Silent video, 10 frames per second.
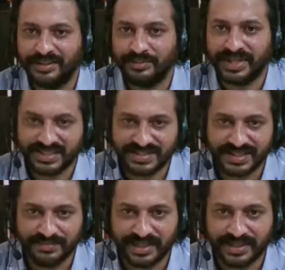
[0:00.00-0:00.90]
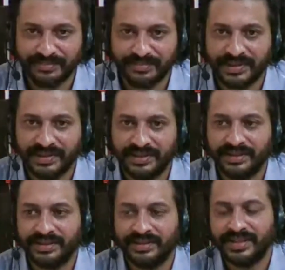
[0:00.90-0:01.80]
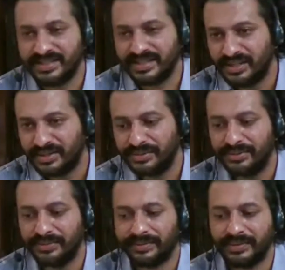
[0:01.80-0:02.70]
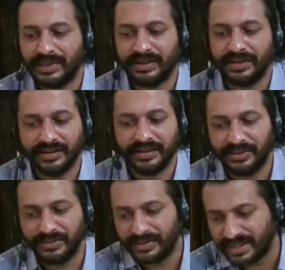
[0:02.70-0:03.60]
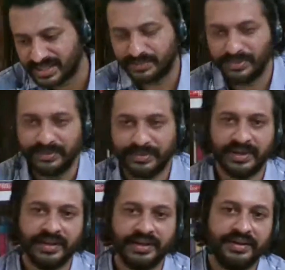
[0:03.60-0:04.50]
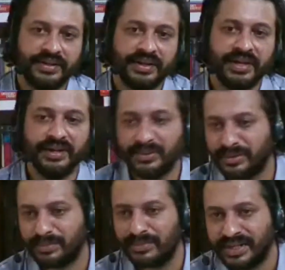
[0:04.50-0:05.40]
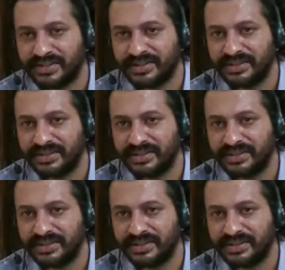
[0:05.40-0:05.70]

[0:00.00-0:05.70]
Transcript: But at the same time, there is a need to, you know, explore and incorporate